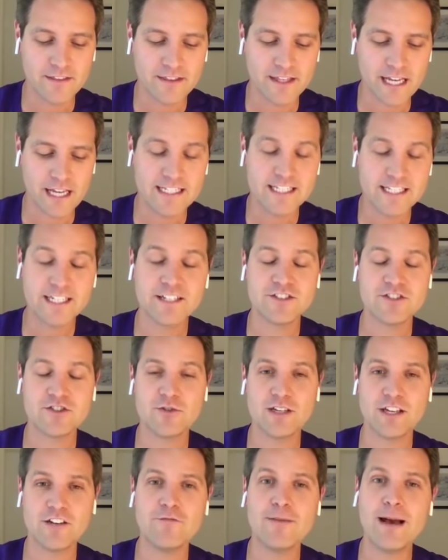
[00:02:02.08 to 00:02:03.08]
the idea is you
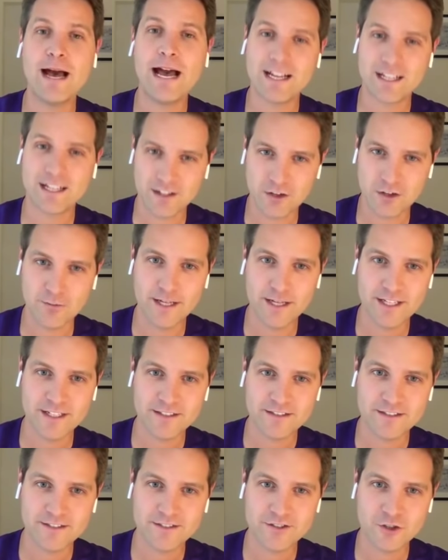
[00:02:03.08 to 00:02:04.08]
give back a little bit
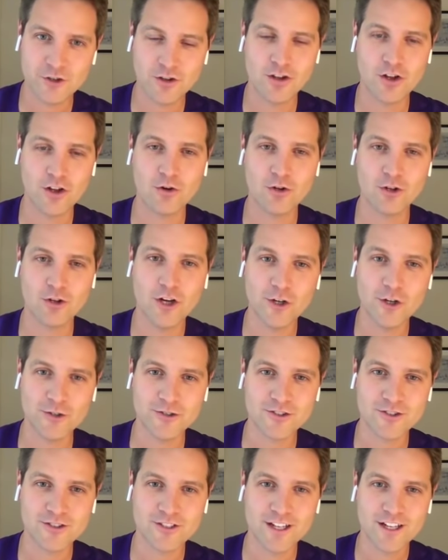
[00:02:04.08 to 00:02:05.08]
to the local
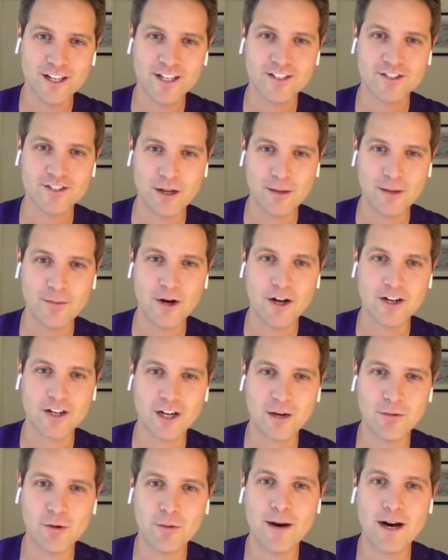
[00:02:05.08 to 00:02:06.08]
host. So I bought a
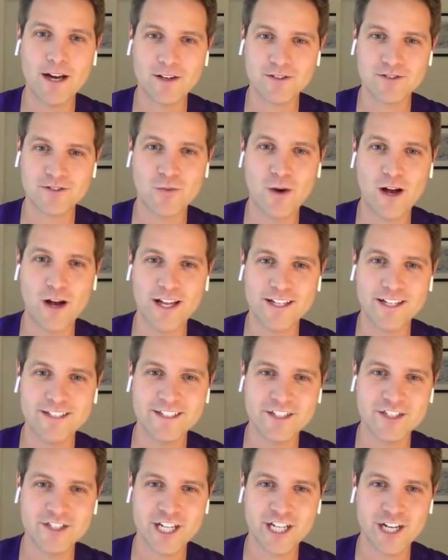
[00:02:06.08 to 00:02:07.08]
couple bottles of wine
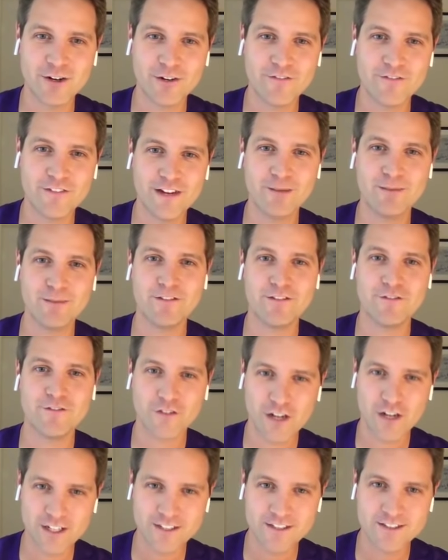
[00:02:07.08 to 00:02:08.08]
to share with family and
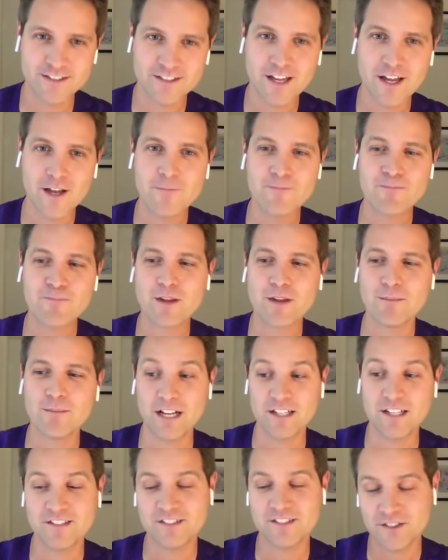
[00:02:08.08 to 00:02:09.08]
friends,
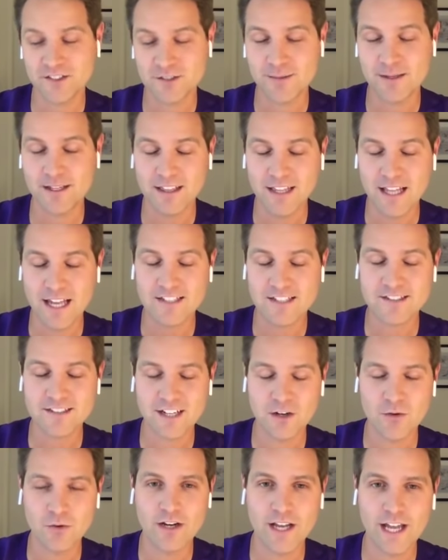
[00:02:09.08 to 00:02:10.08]
but I still spent less than
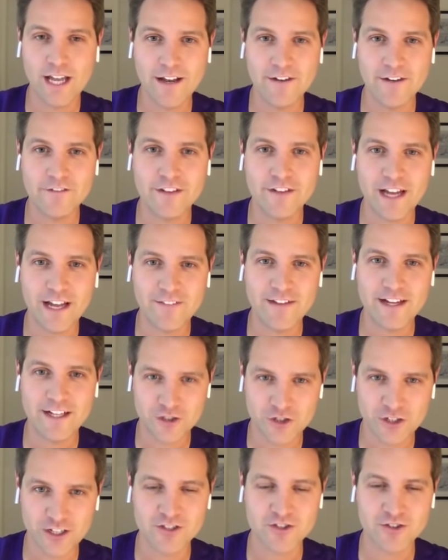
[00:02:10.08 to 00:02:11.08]
I would have at that
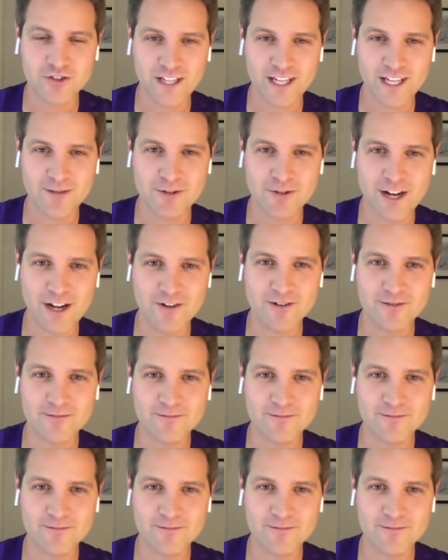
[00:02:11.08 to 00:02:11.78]
traditional campground.